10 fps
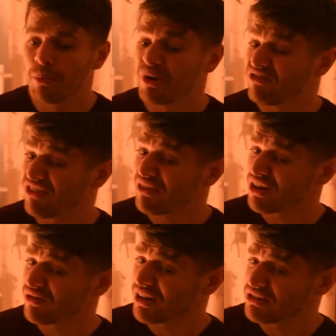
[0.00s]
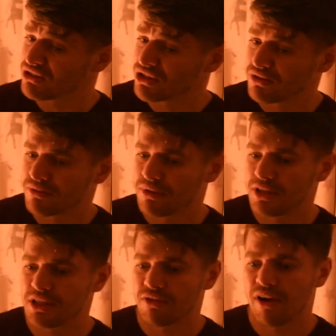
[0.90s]
"But very rich,"
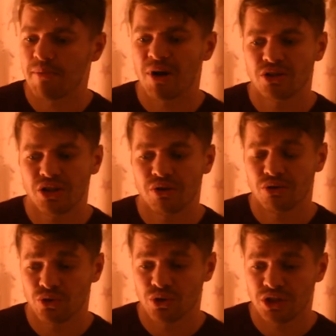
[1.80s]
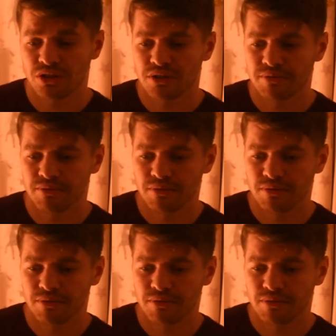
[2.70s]
said Grandma Georgina.